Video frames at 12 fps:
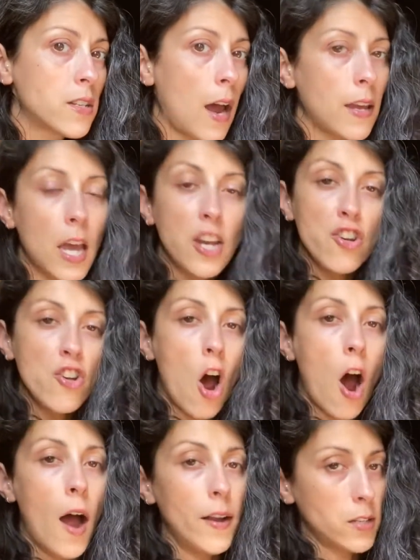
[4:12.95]
I
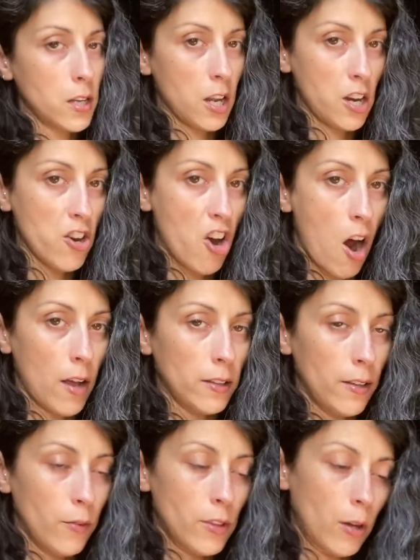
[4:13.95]
cannot
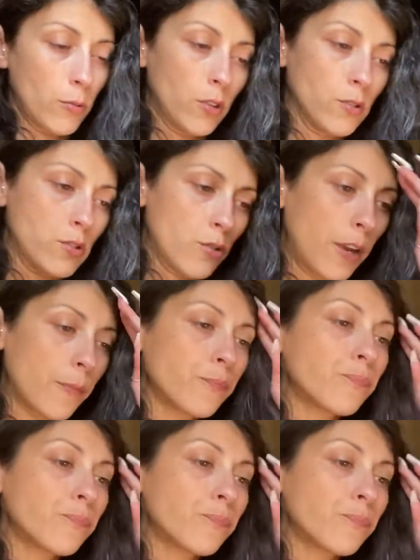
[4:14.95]
live without those 3.